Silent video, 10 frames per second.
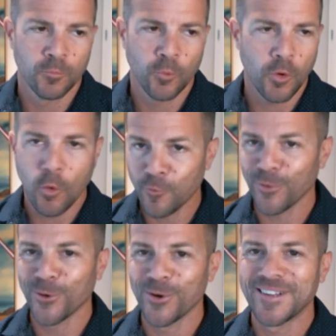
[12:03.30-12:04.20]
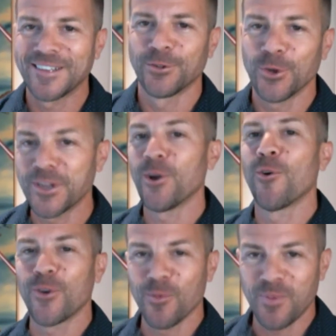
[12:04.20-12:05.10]
looking
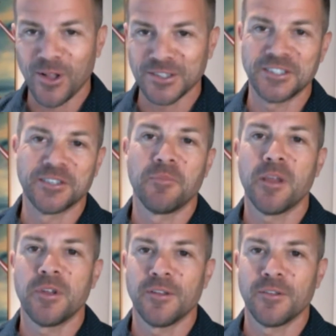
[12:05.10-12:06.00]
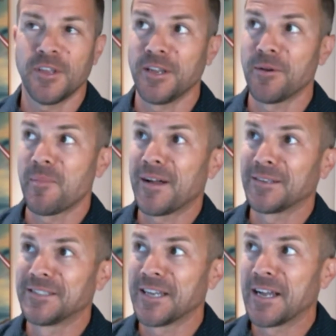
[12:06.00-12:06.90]
over your policies and maybe thinking
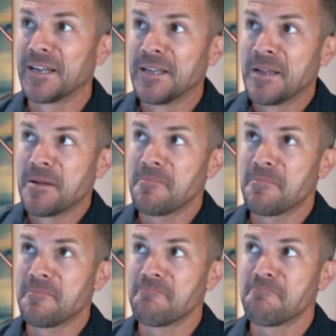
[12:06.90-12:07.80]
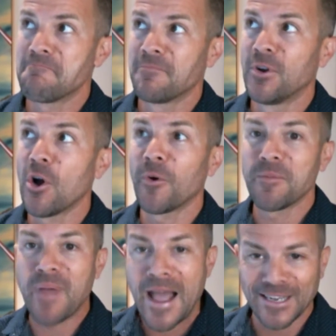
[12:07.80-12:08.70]
about
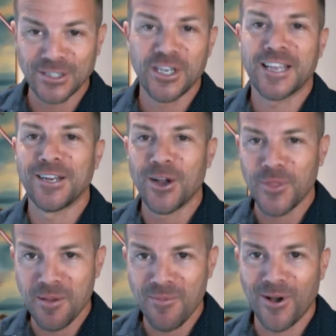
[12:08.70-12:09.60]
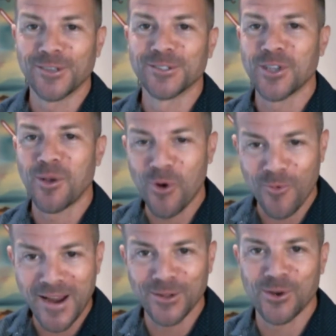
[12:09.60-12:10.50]
going back and checking on them on a somewhat
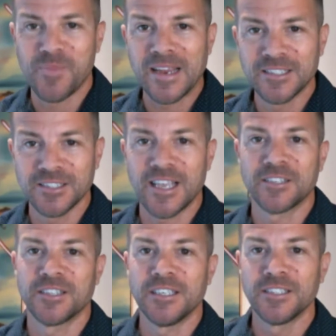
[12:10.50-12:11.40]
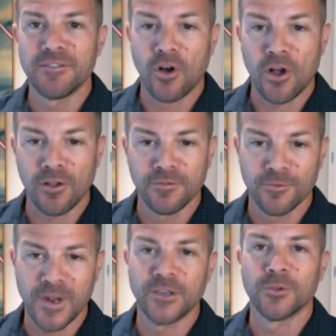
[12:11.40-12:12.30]
regular basis as things evolve,
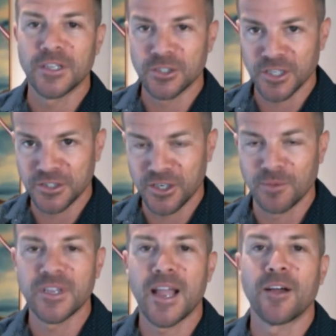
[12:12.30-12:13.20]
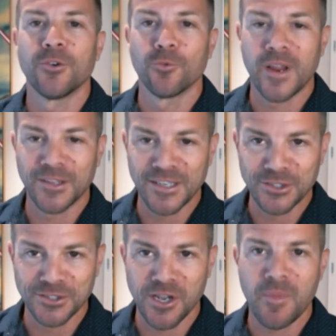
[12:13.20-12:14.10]
right? New legislation comes out, new
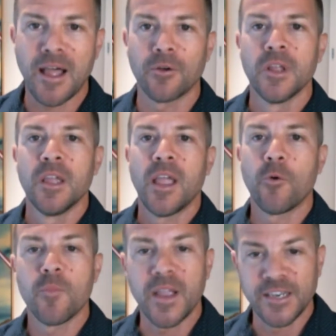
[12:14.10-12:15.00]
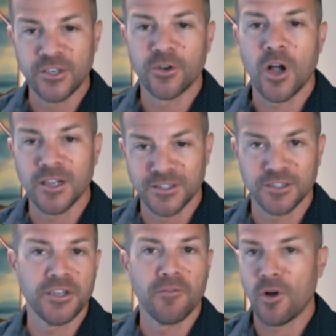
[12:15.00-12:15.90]
regulations come out, and we might need to
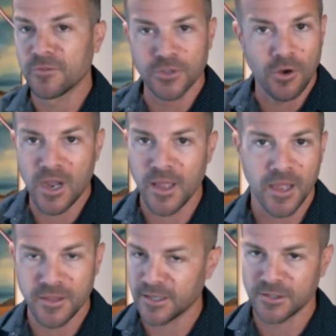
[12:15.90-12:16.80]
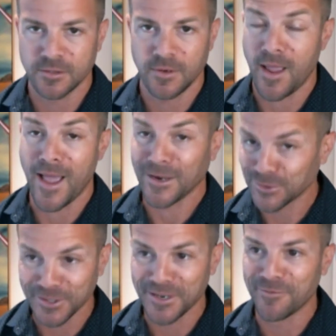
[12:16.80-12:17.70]
constantly evolve. So I think that's
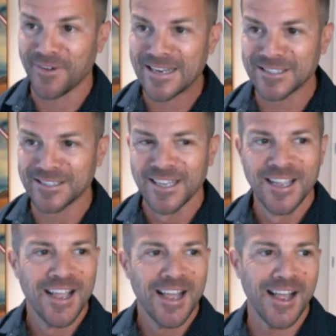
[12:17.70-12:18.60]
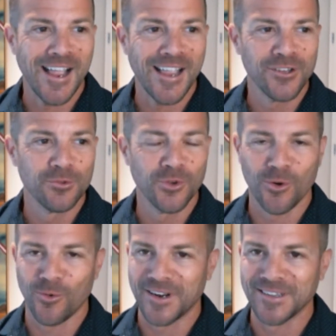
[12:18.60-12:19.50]
excellent advice, and you
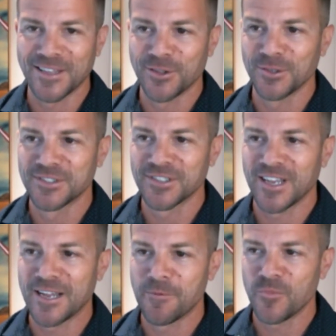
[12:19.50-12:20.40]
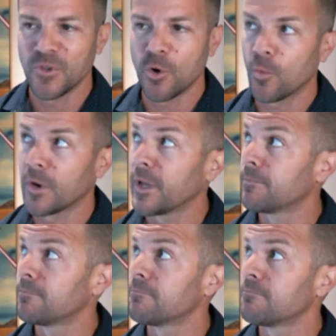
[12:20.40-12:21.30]
don't want to let those, you don't want
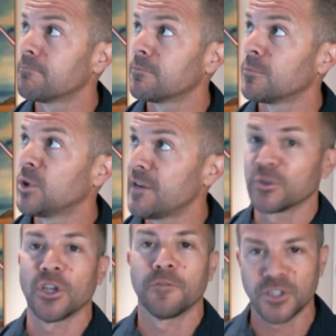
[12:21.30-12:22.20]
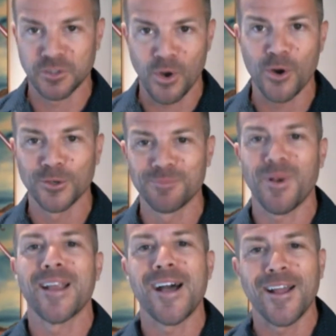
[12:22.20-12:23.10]
to leave yourself exposed
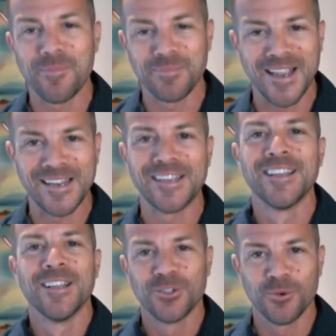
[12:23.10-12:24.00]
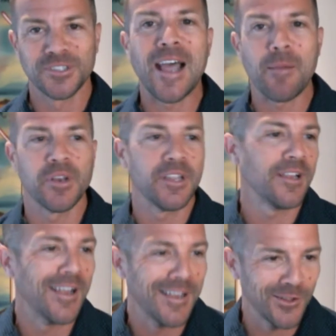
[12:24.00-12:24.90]
by not updating to what's happening
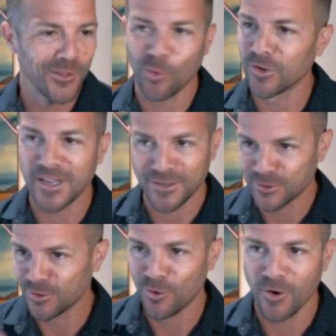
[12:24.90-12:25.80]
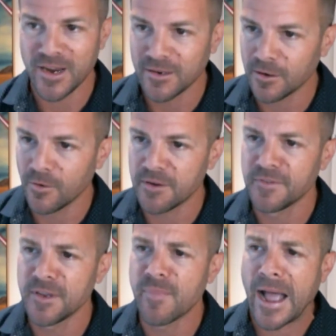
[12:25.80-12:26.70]
in the world out there. So great
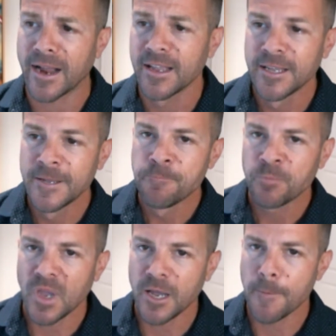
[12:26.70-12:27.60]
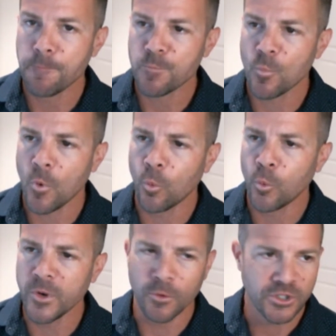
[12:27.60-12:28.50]
feedback.
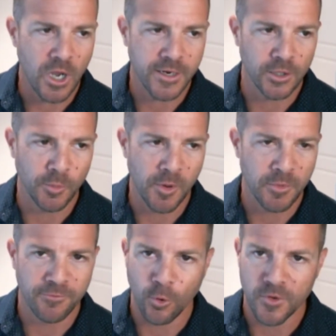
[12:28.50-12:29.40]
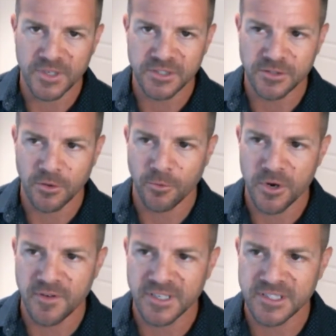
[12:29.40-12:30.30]
We were talking a little bit before this, the three
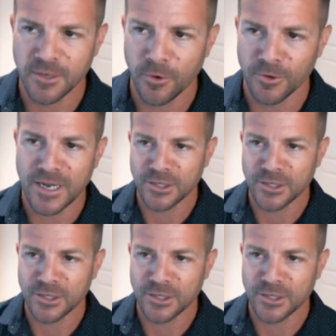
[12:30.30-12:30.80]
of us, and we were actually